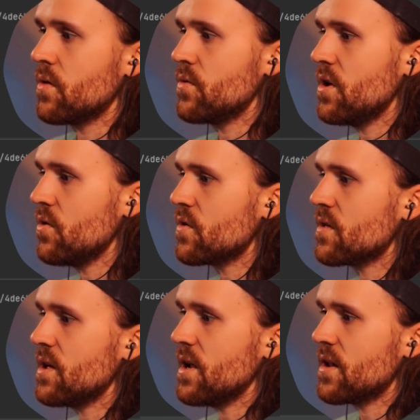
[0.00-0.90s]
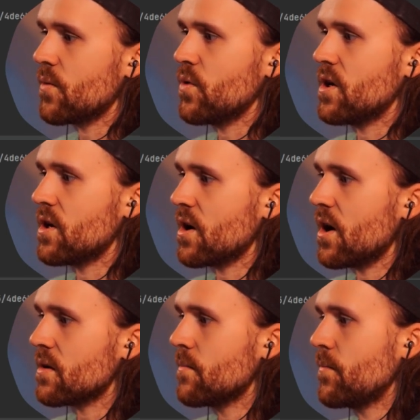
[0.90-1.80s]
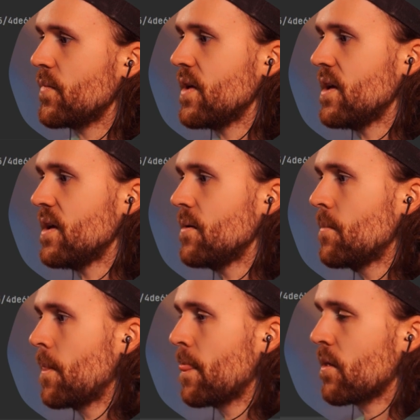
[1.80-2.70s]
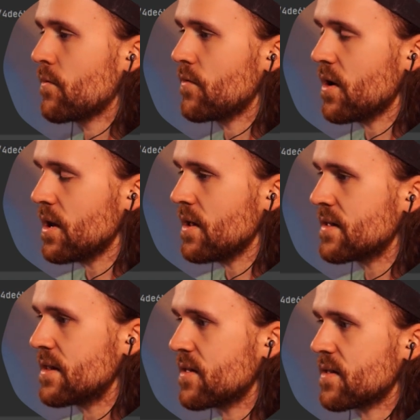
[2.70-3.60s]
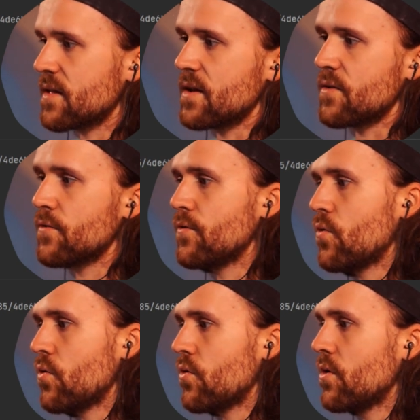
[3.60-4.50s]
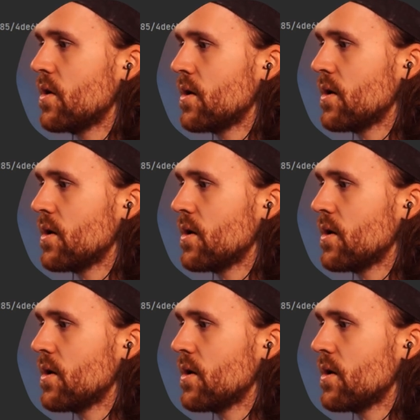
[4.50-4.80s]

we do see that we got the findings listed for